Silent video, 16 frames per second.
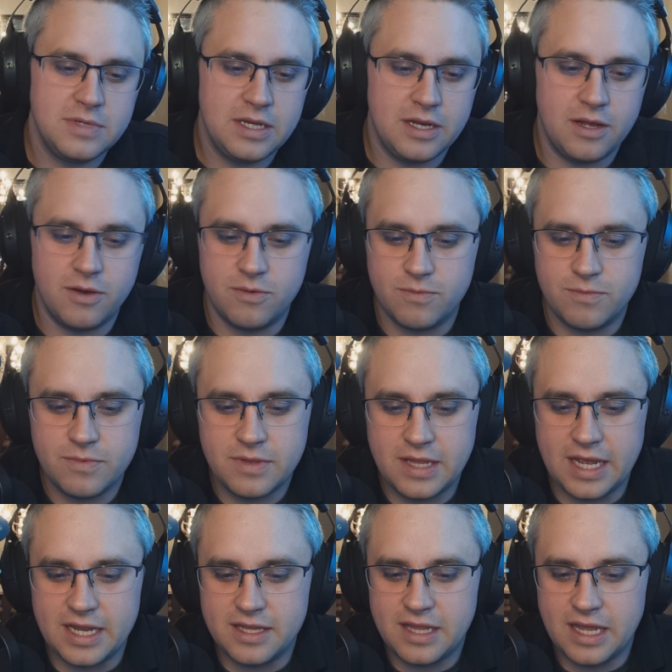
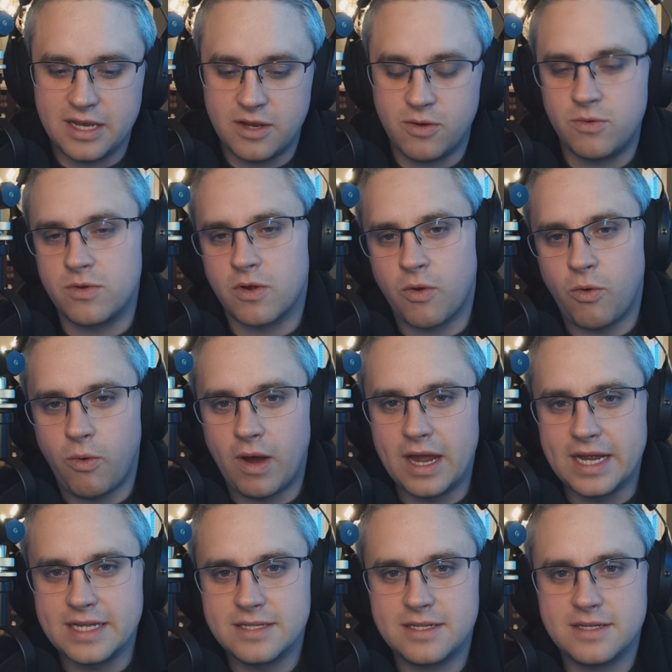they don't
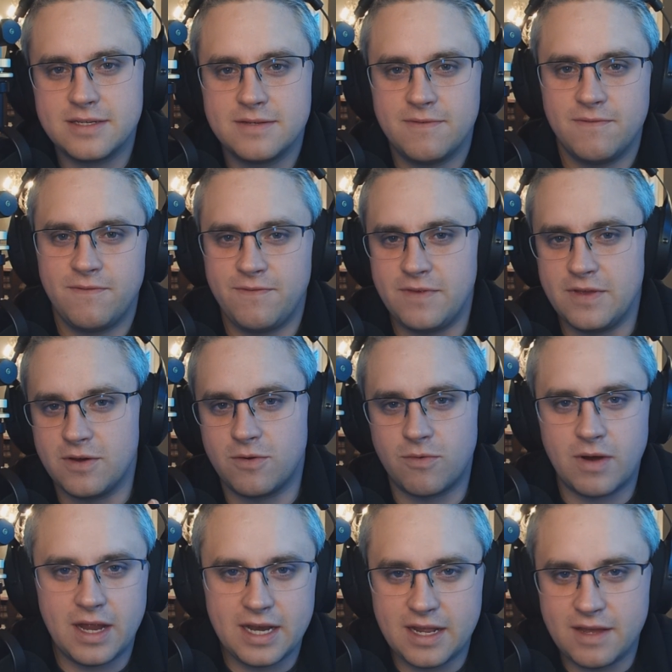quite feel
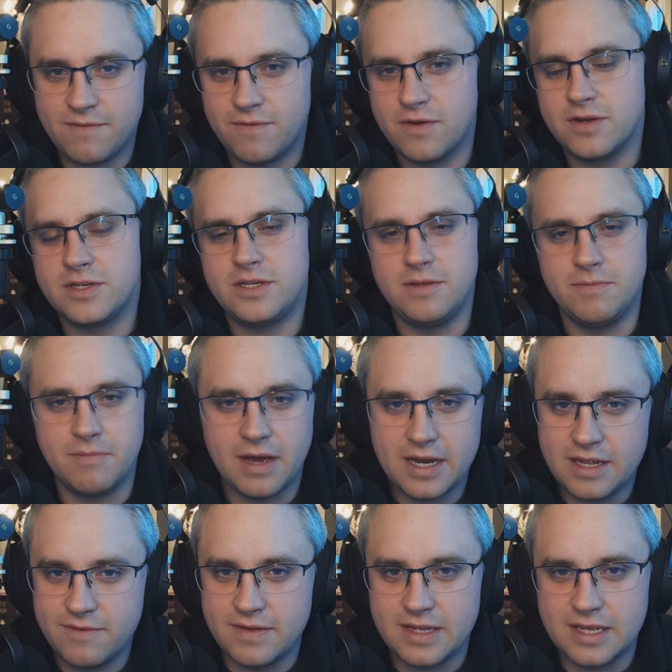right at first. You
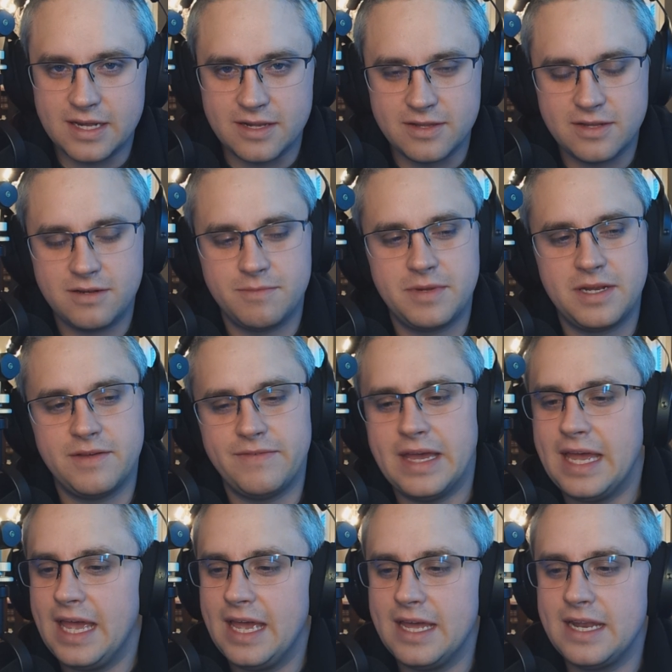might even get a little bit of a
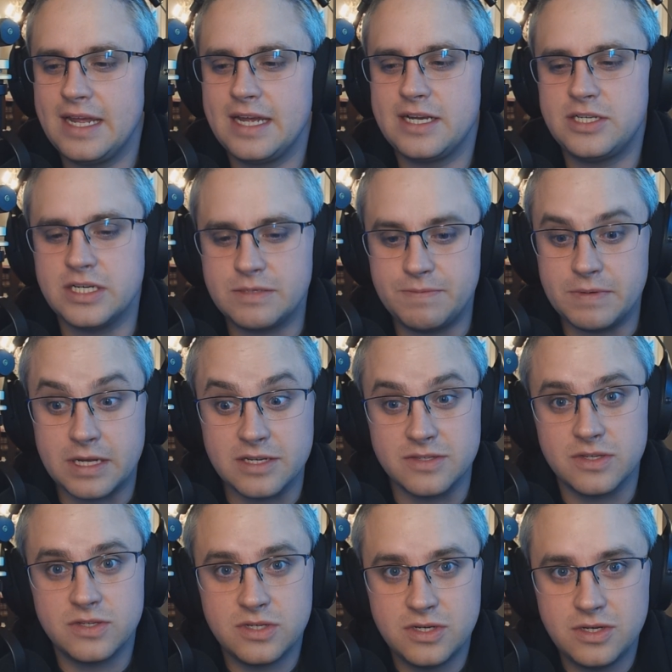headache just
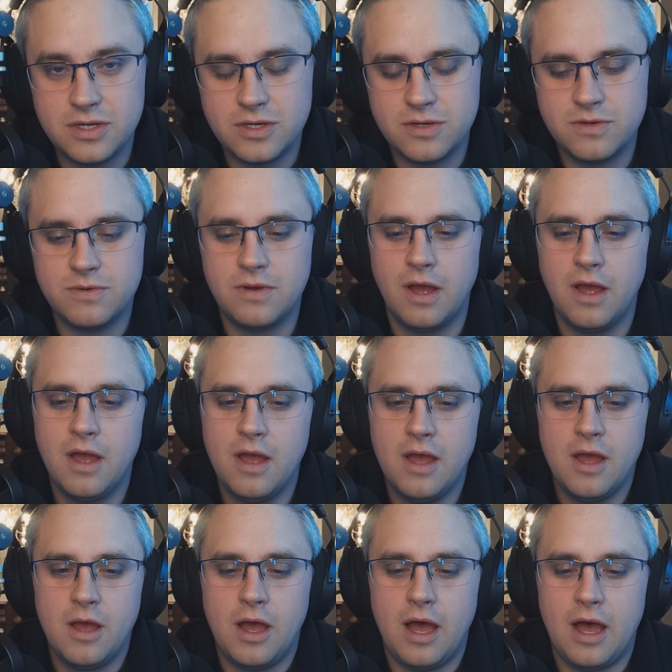because it's new.
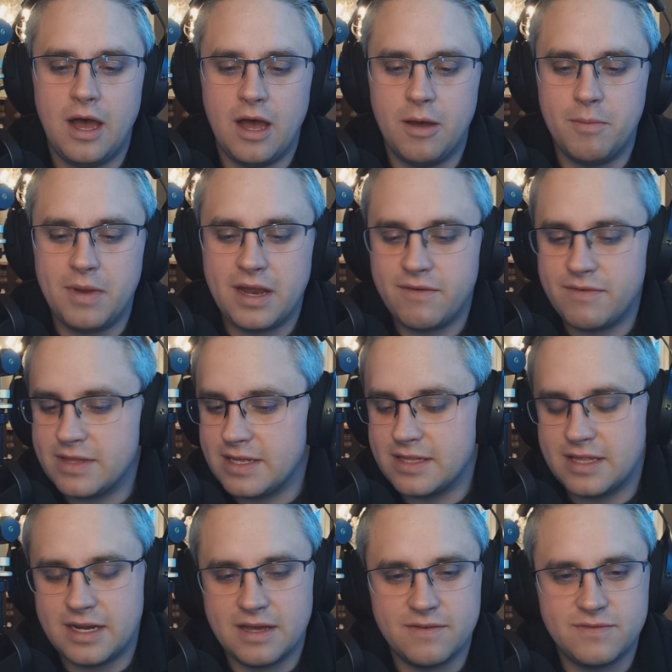But
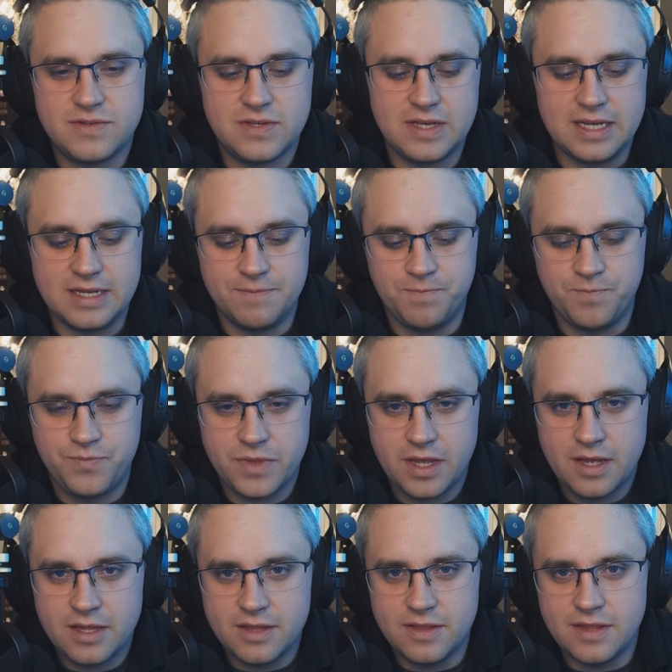everything that I've seen,
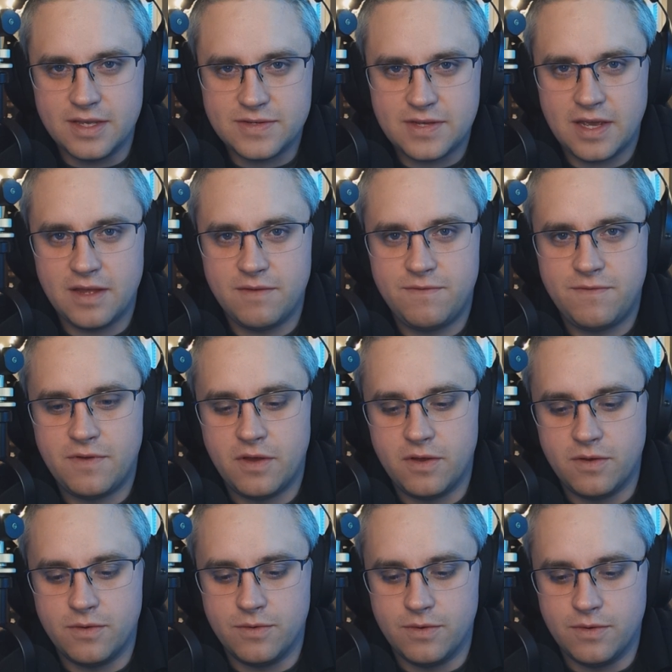this
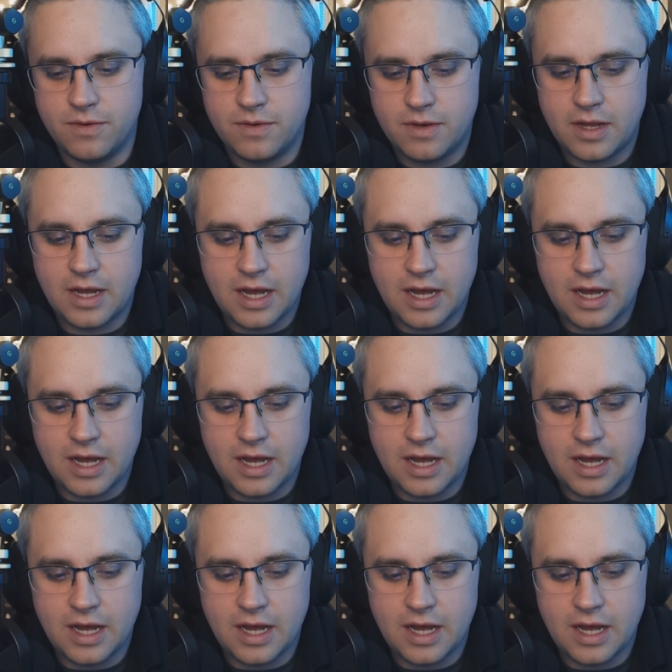headphone